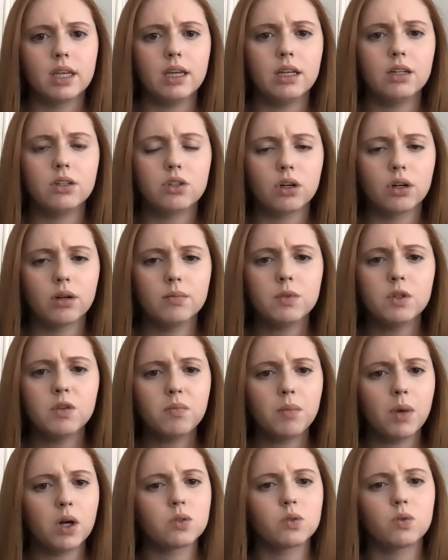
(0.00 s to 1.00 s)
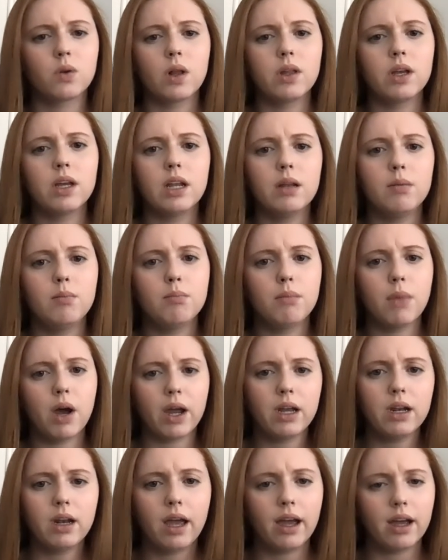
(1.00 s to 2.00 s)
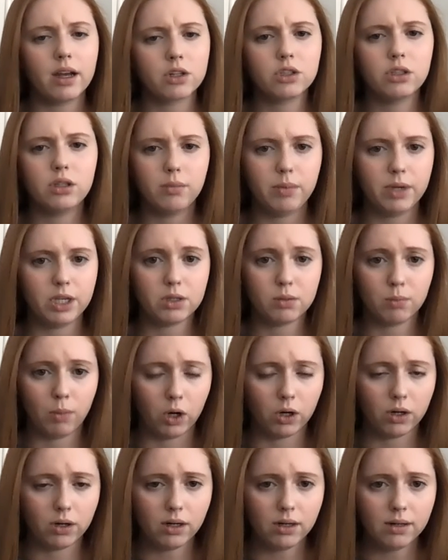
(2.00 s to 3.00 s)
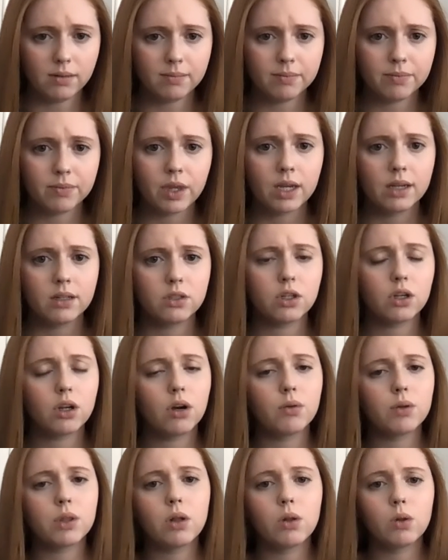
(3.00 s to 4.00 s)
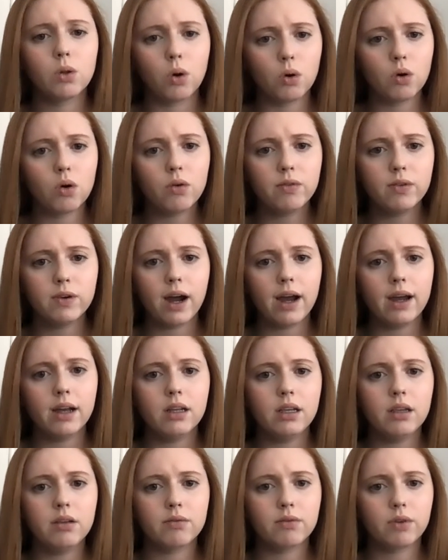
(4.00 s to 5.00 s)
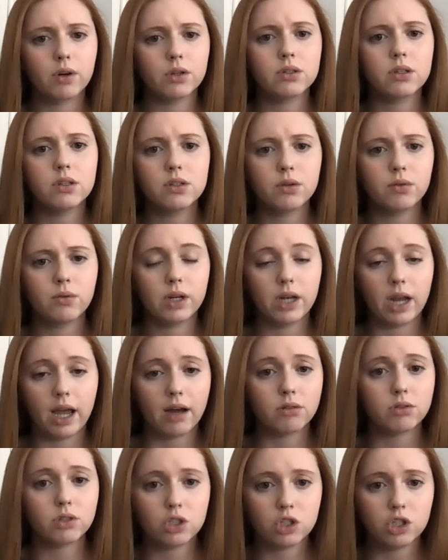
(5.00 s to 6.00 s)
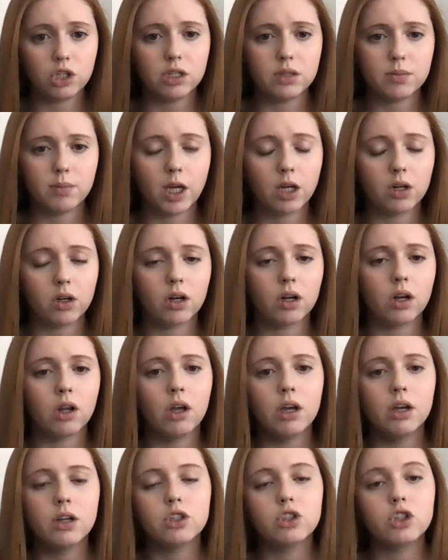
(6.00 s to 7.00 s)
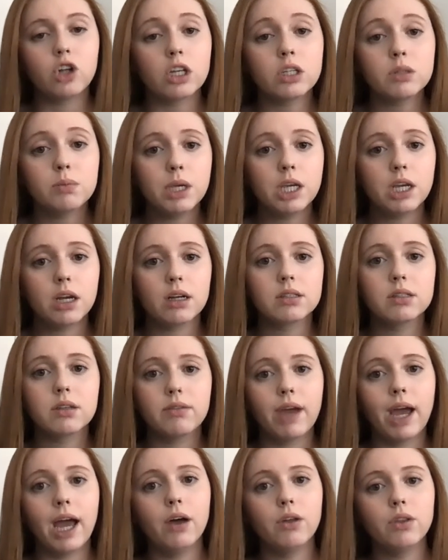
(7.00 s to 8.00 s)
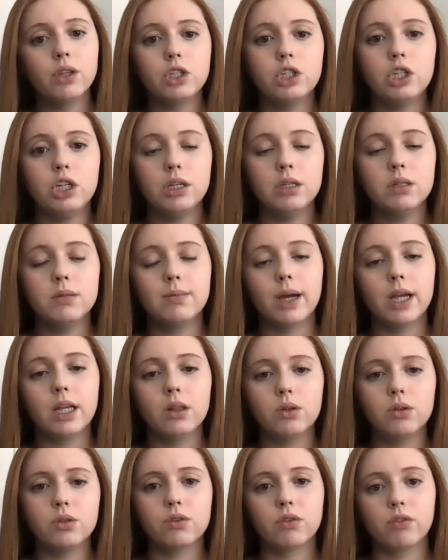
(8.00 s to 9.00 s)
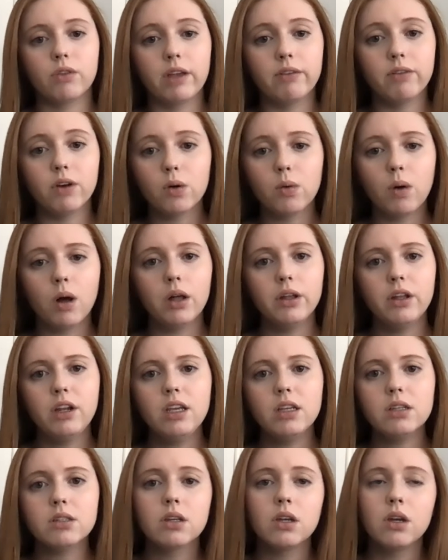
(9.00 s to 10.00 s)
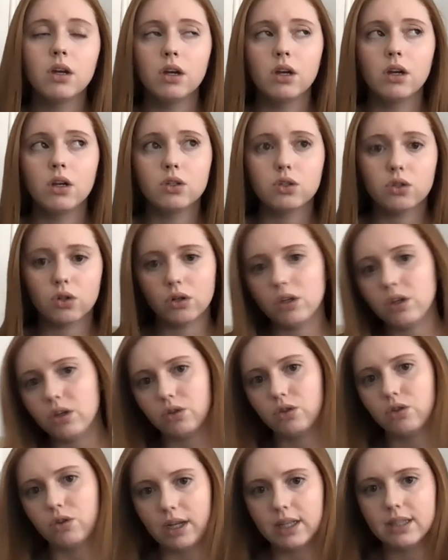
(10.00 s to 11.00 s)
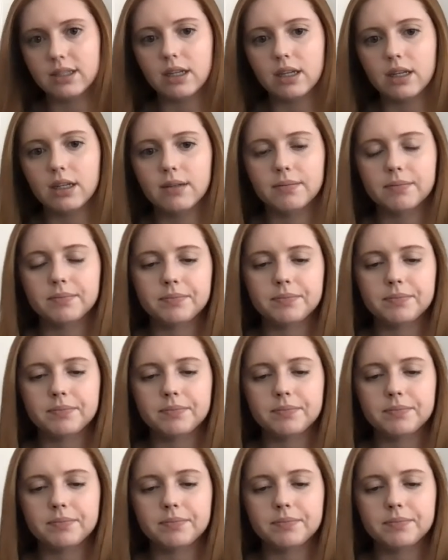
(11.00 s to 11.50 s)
In terms of mozzarella, it might actually be smarter to go with a local variety versus a renowned cheesemaker just because of how the cheese might lose flavor qualities during your transit.